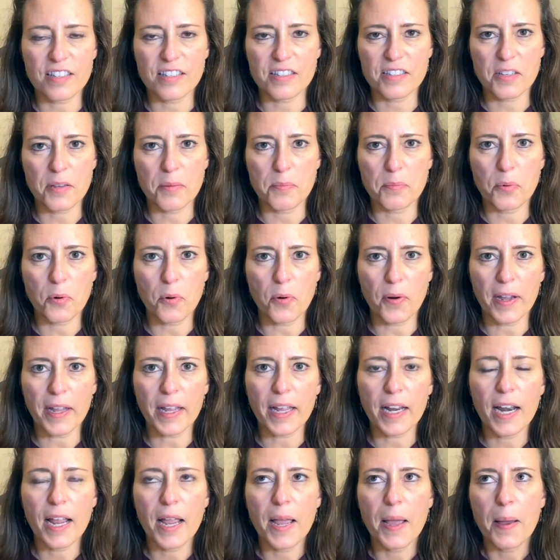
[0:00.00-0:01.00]
some
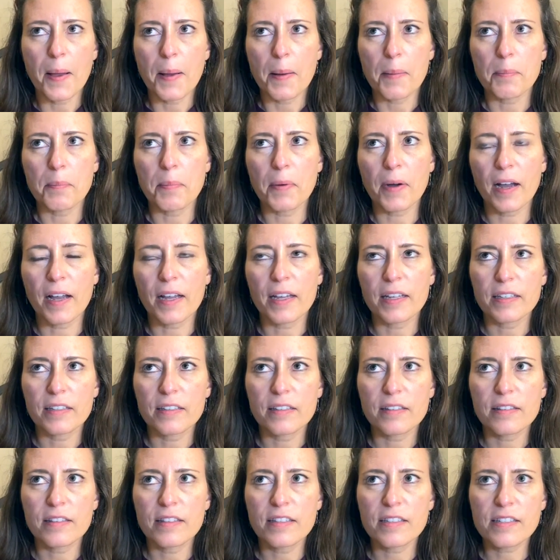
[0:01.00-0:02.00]
point, but
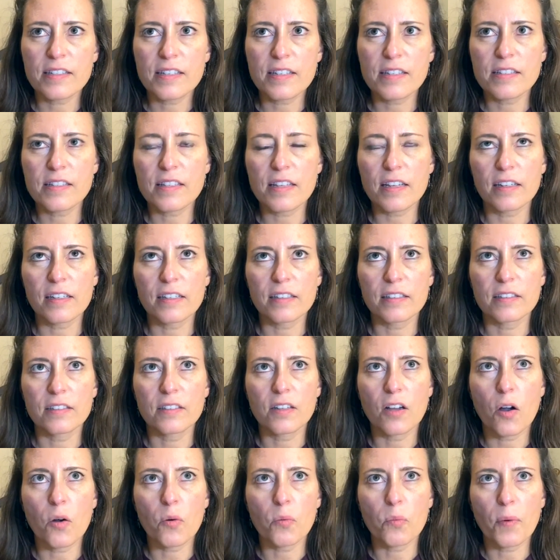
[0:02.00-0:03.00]
this is
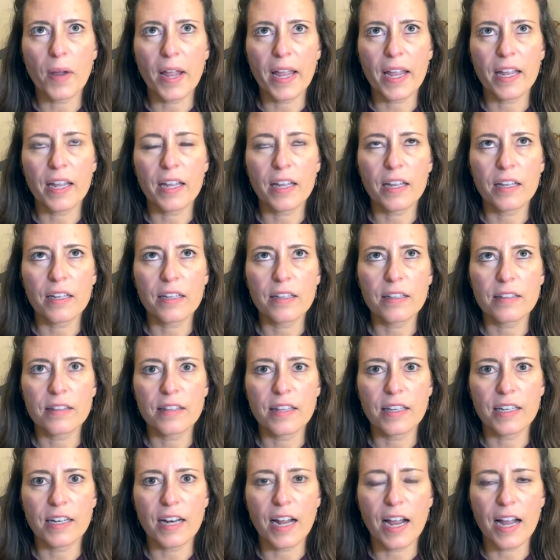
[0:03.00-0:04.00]
a way
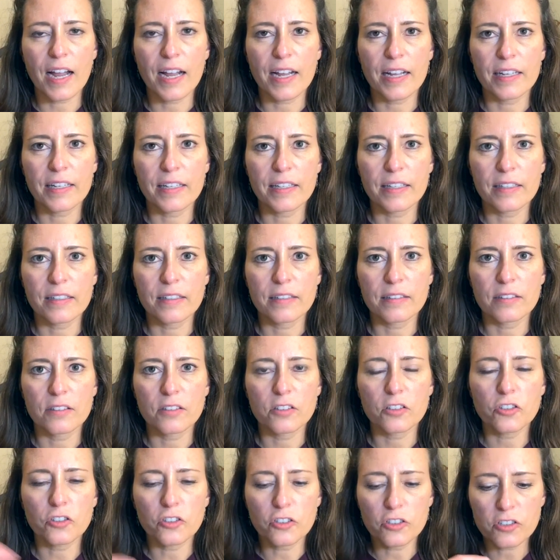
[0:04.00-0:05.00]
that I
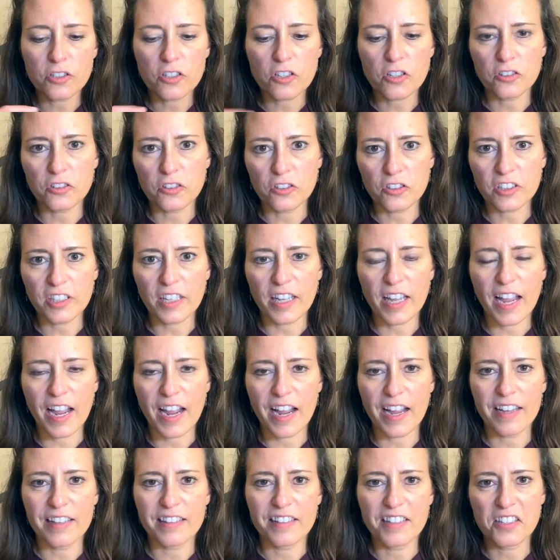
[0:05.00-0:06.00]
learned to look
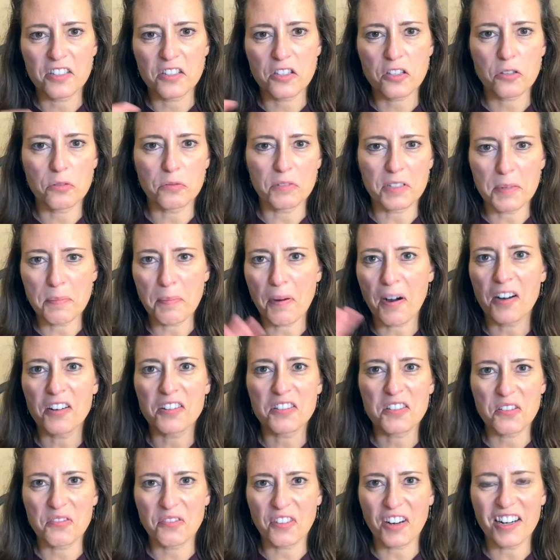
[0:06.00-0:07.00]
at these 3
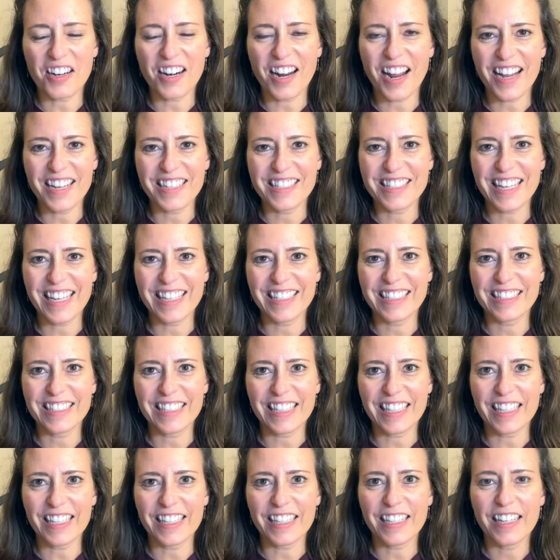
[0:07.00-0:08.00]
parts of our
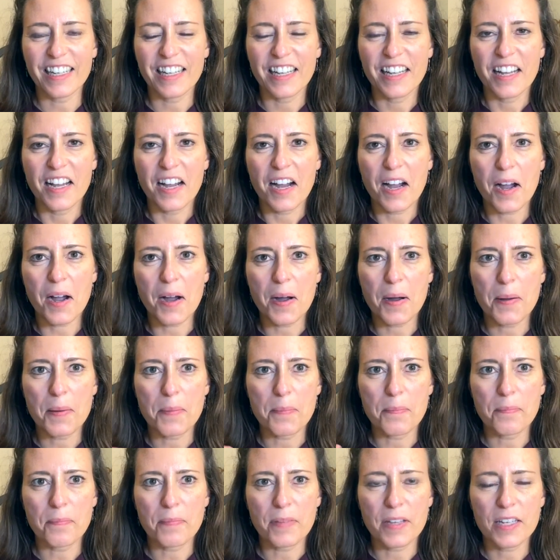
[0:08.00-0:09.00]
identity
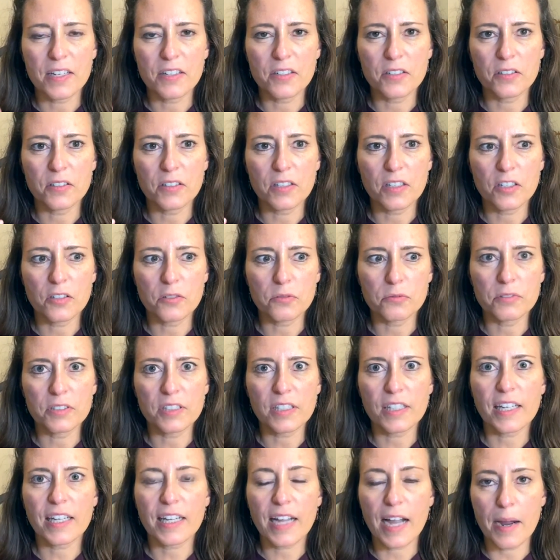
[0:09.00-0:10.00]
in a
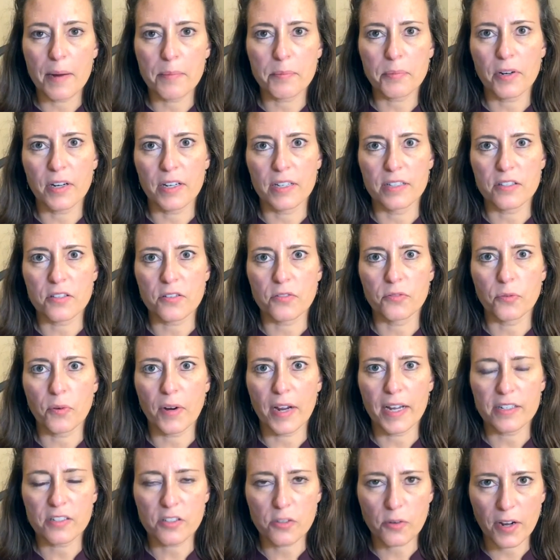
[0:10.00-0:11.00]
really comprehensive
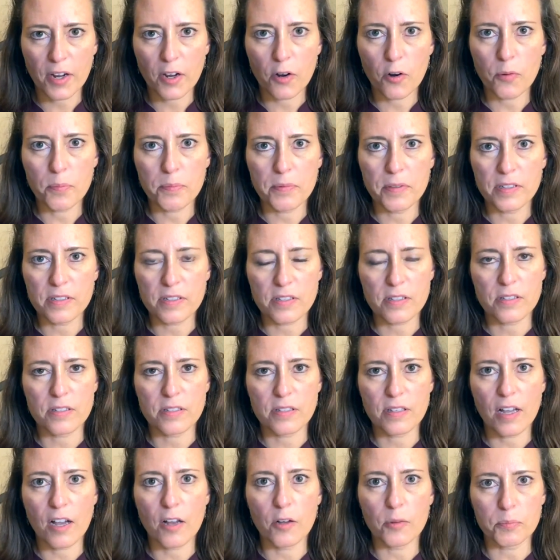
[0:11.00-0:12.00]
way. So I hope this
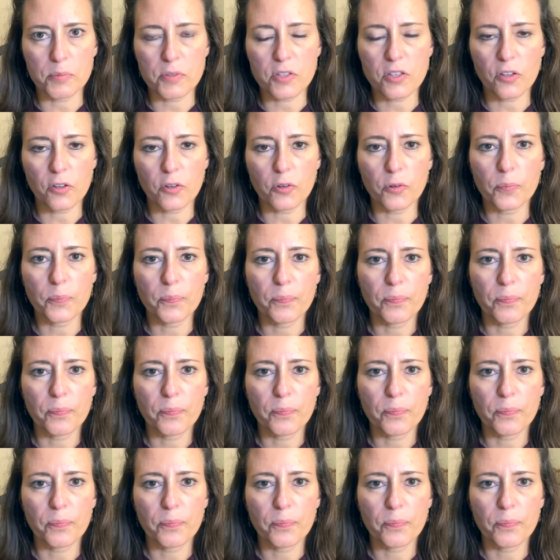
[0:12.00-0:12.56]
helps you.